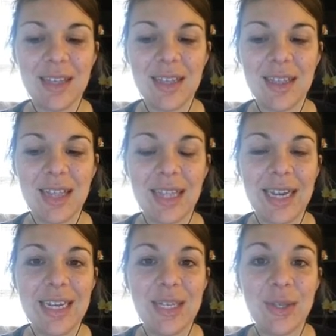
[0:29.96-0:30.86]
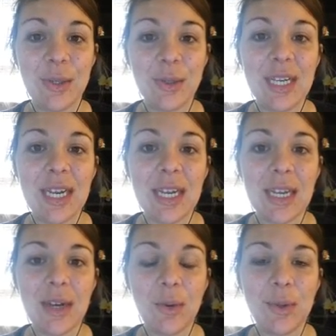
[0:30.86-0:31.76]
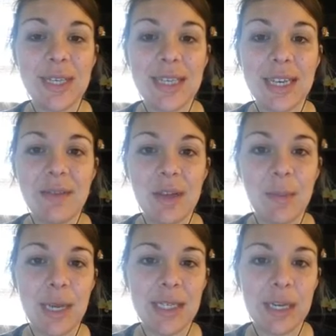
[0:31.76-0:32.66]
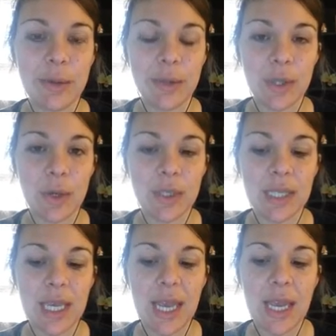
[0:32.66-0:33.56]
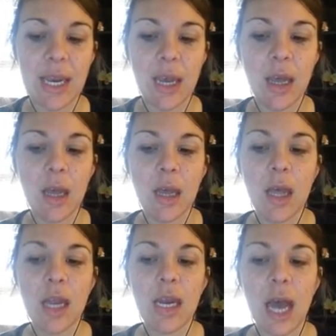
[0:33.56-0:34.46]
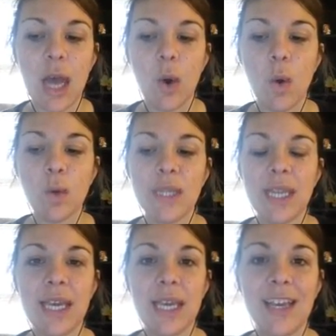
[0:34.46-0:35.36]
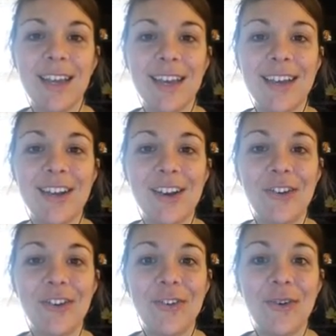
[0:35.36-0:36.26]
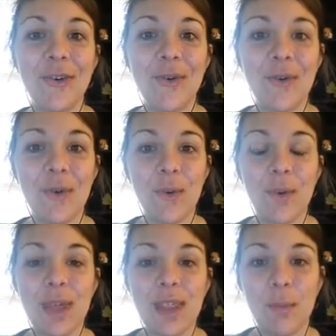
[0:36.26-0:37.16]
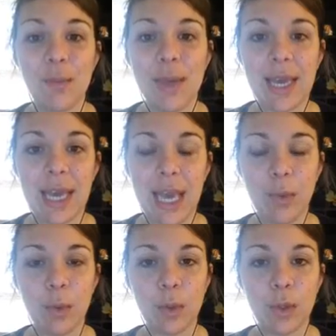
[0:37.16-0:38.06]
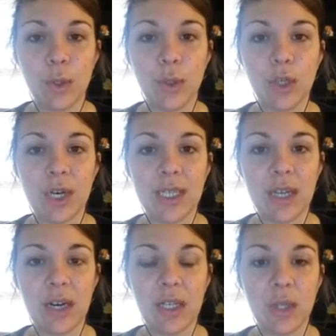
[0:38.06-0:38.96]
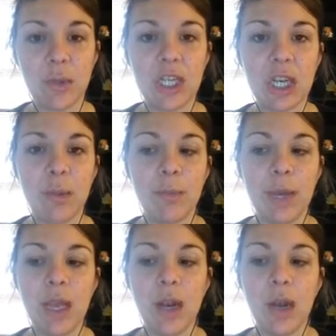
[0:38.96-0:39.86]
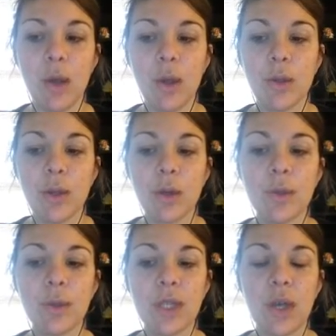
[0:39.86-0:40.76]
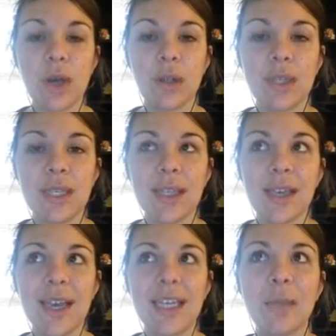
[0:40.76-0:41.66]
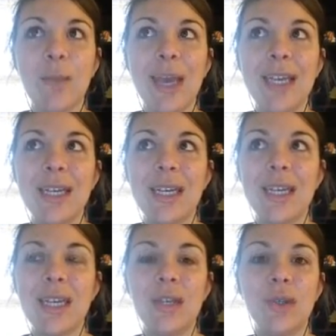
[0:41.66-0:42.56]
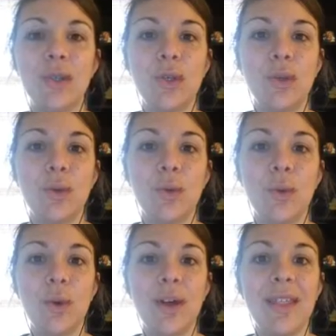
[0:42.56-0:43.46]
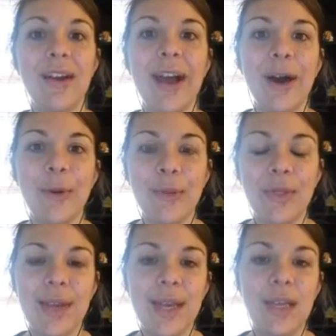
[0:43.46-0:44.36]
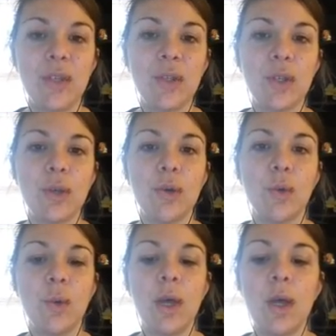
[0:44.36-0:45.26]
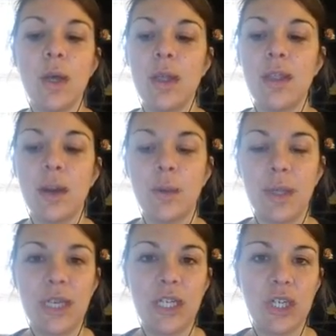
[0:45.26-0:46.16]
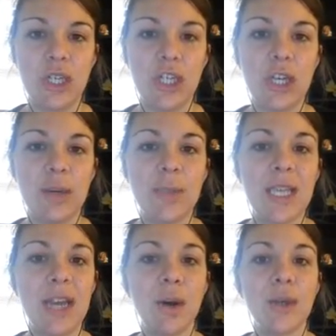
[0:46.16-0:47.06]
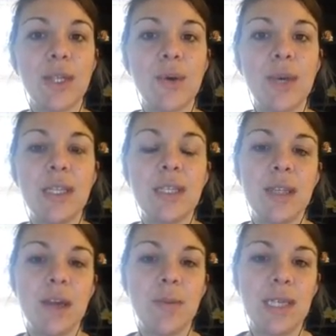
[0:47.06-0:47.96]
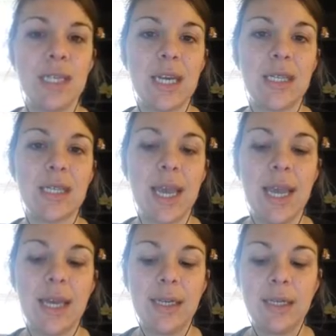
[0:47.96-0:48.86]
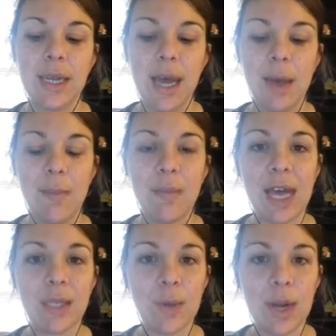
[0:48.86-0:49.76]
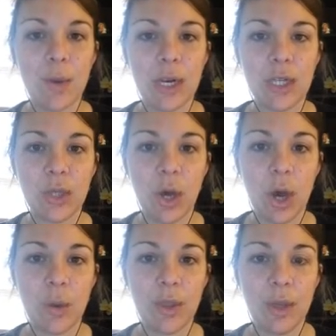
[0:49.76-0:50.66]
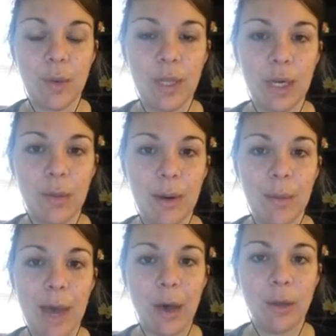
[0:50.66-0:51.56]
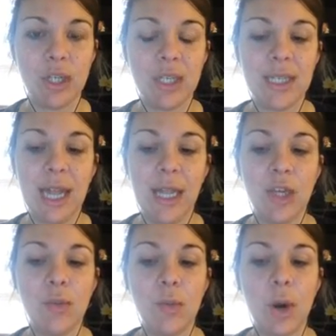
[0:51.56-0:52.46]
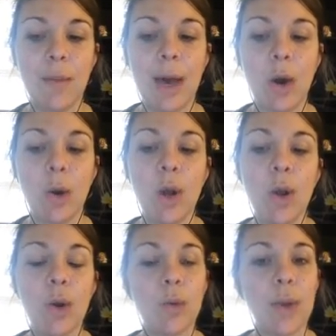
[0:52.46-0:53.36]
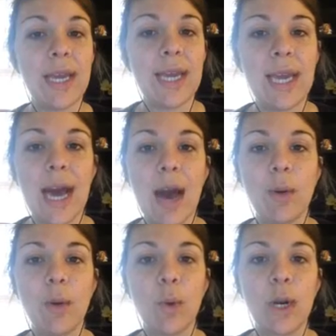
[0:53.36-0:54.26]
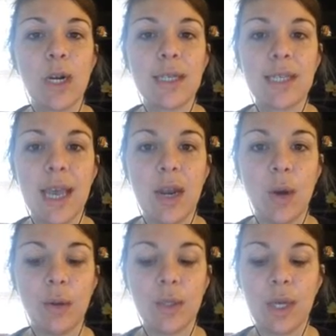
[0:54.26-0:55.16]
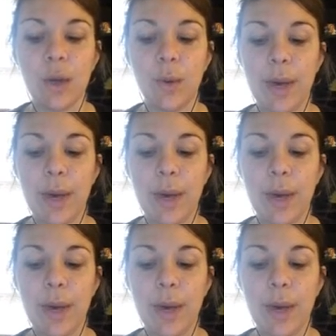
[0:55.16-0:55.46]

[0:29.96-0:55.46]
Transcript: the ladies who did it received amazing results, and not only, with being able to trust their intuition, but those results expanded into their health, into their relationships, and also into their business. And that's what I want to talk with you a little bit about, just telling you more about Reiki, how it works, and also